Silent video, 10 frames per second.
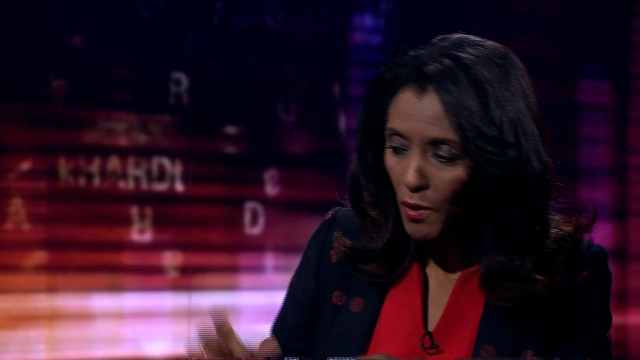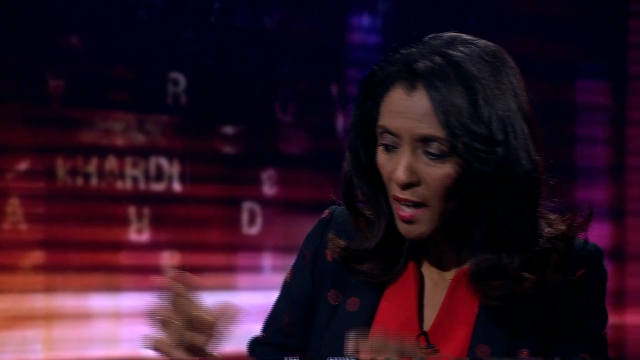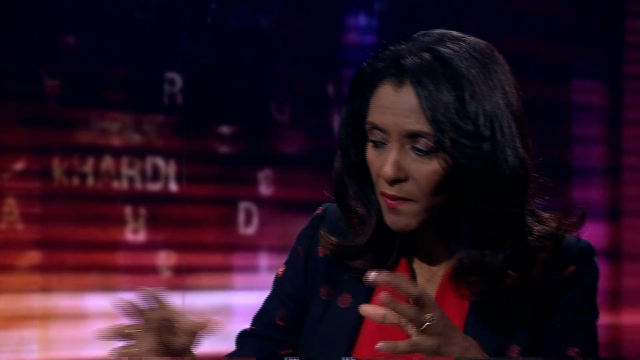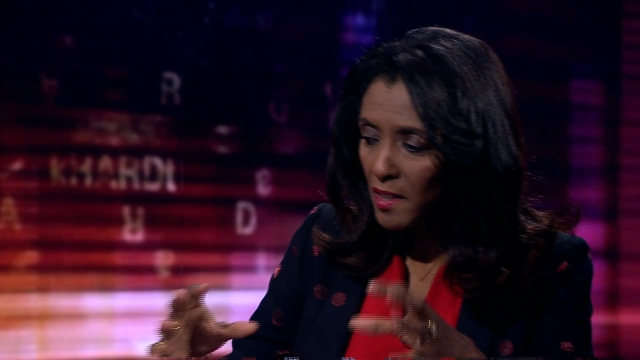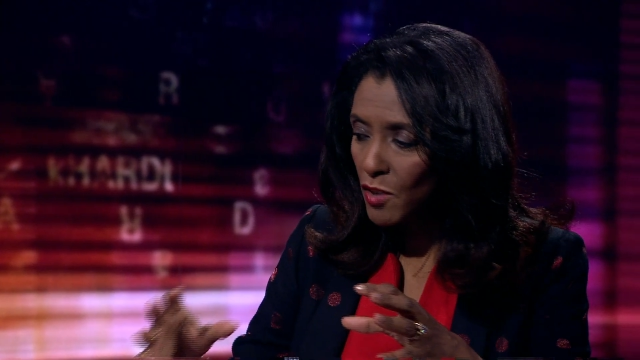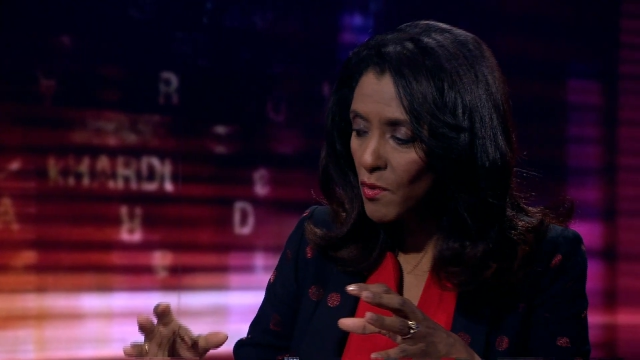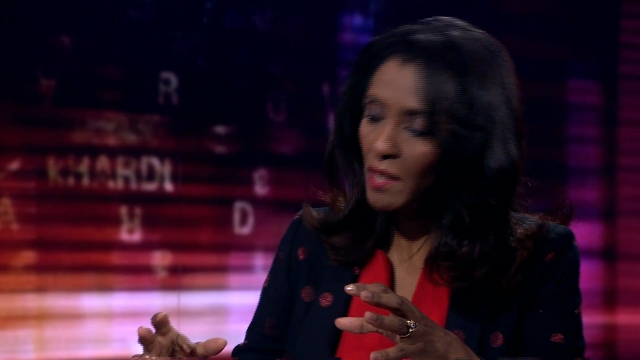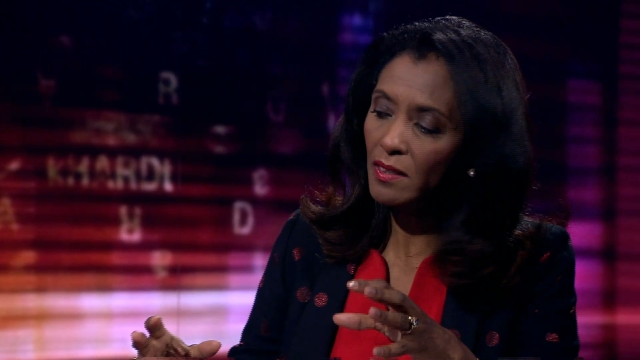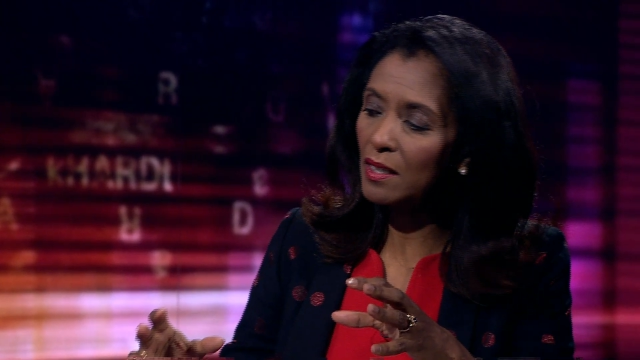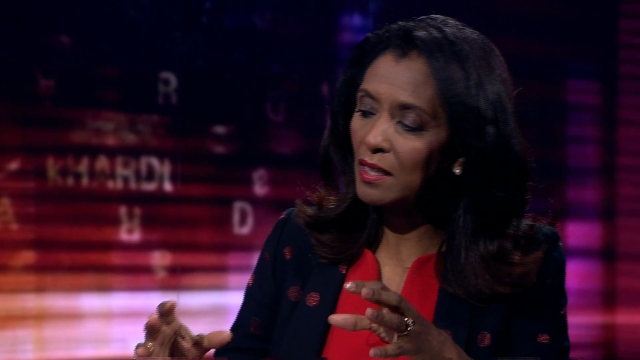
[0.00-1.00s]
you have these three
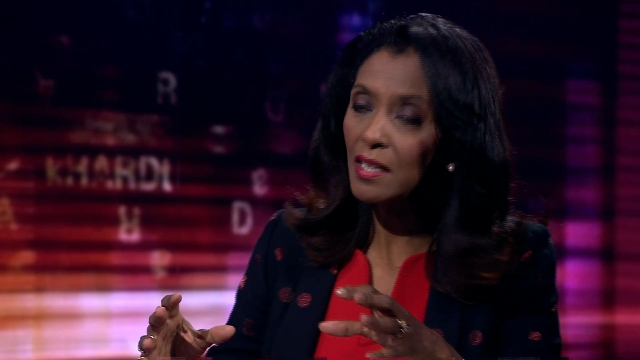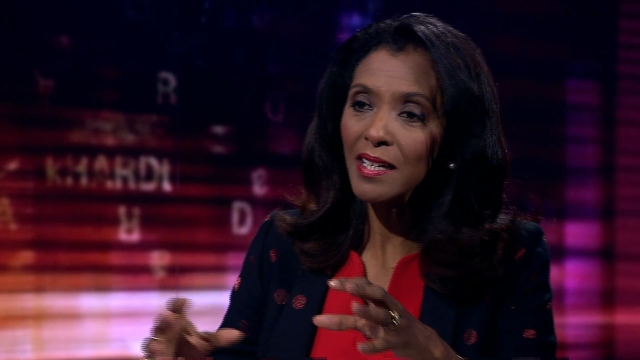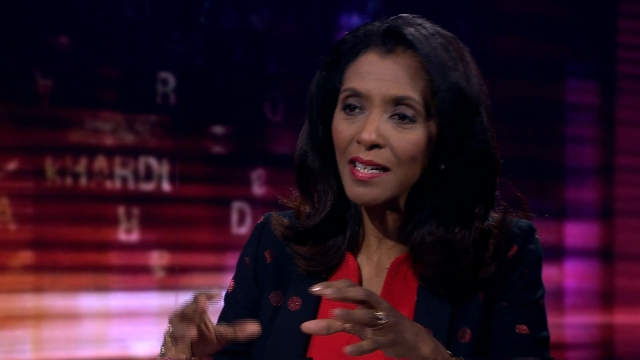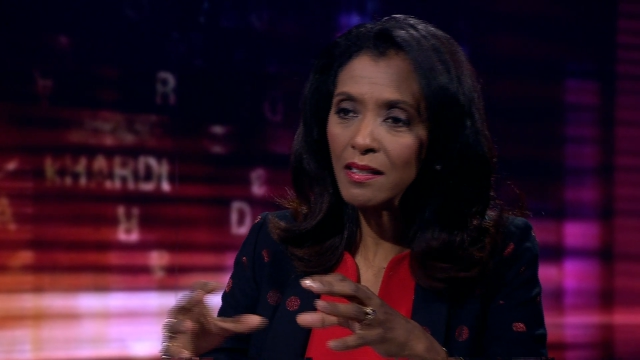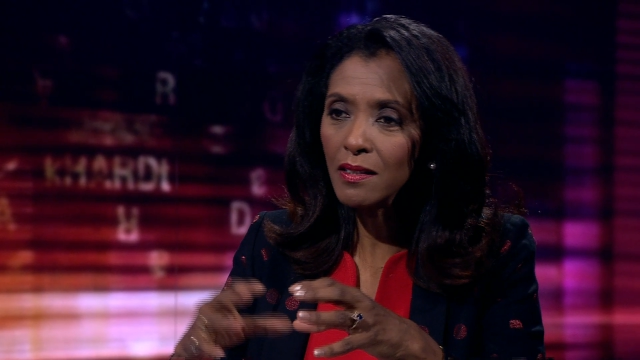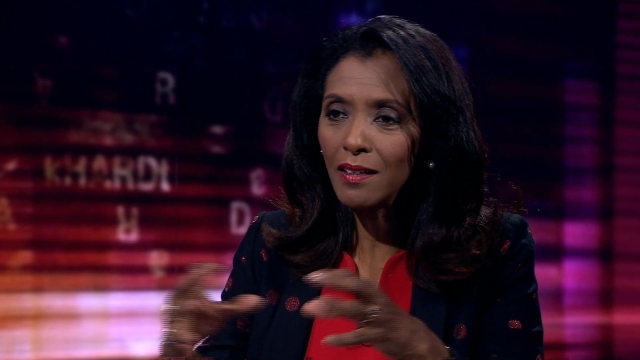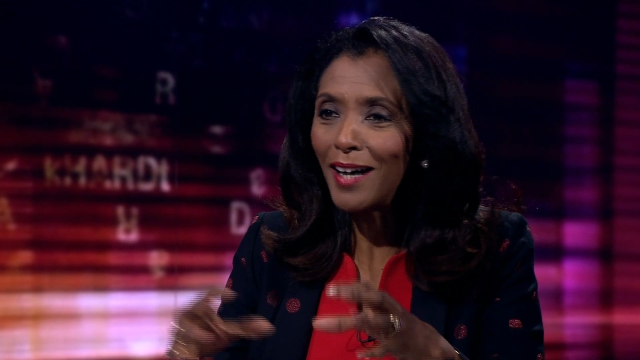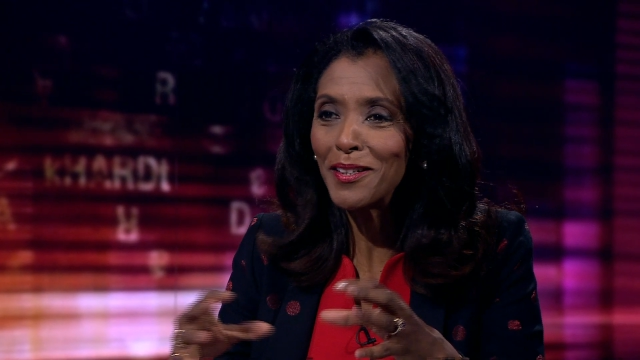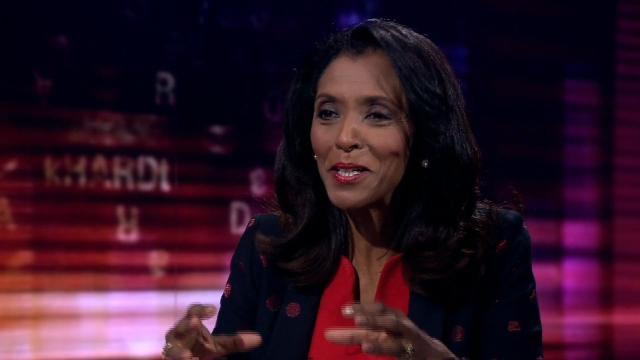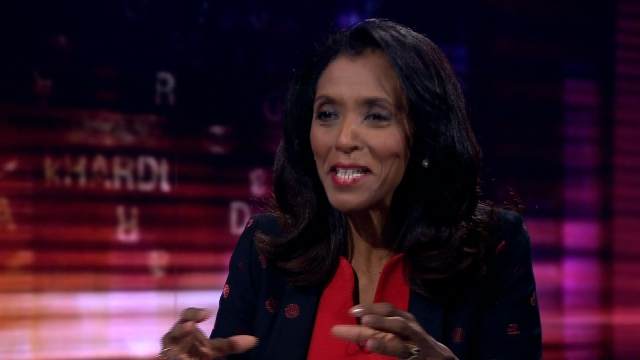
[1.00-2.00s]
un uh,
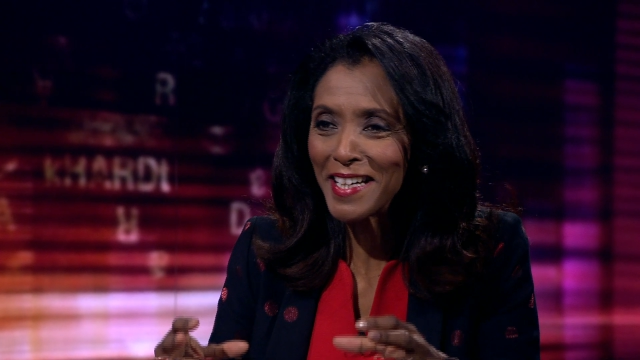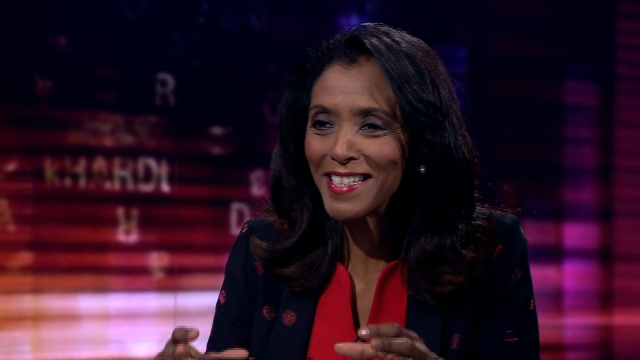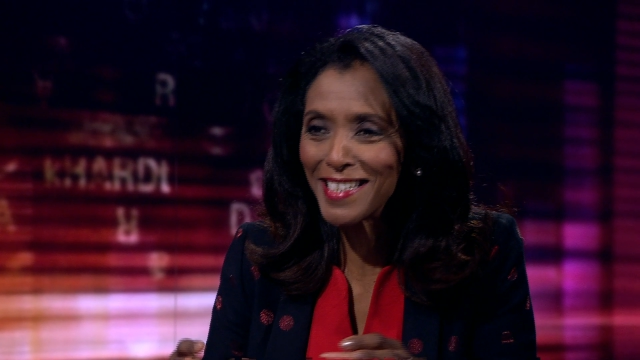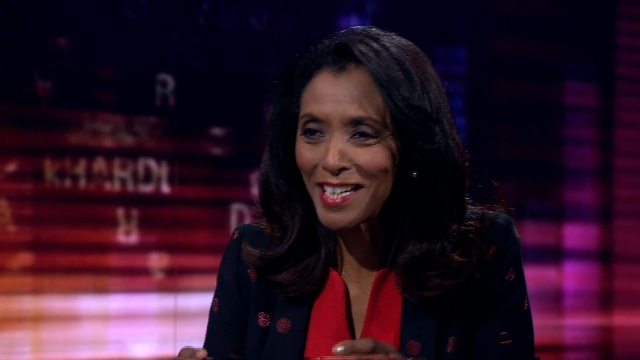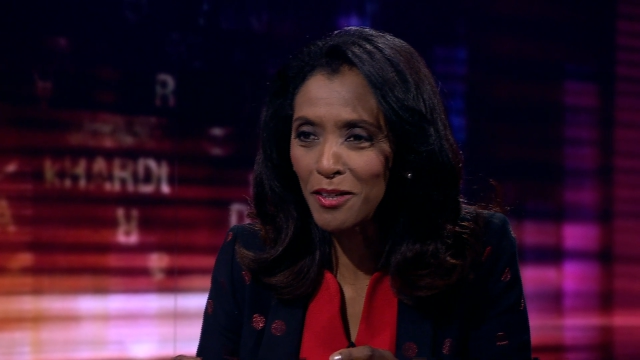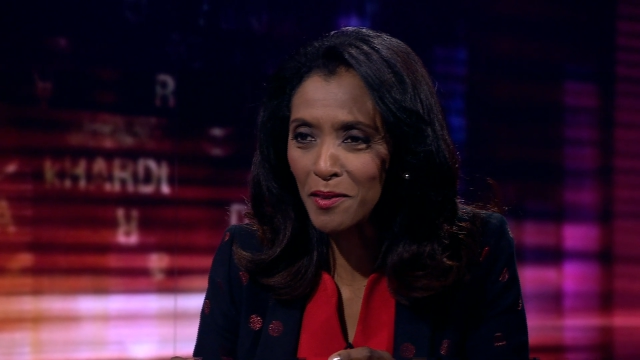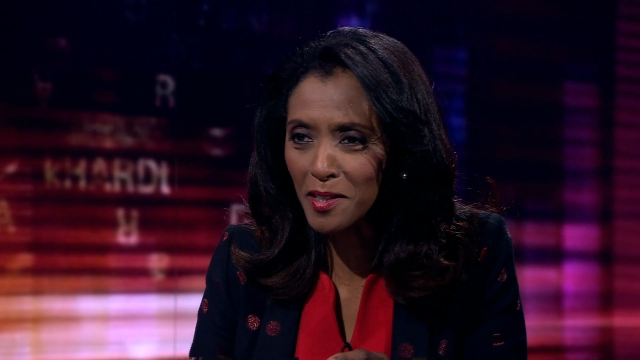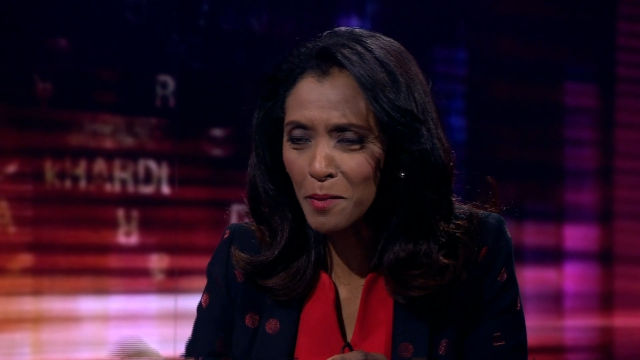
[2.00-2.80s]
uh unconnected areas,